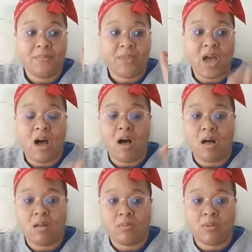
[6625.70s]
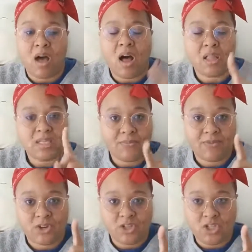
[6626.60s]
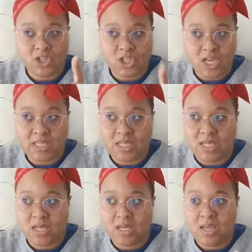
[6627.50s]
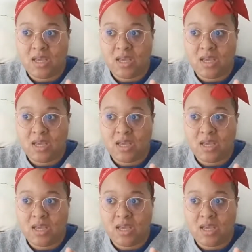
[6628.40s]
all except for Justin,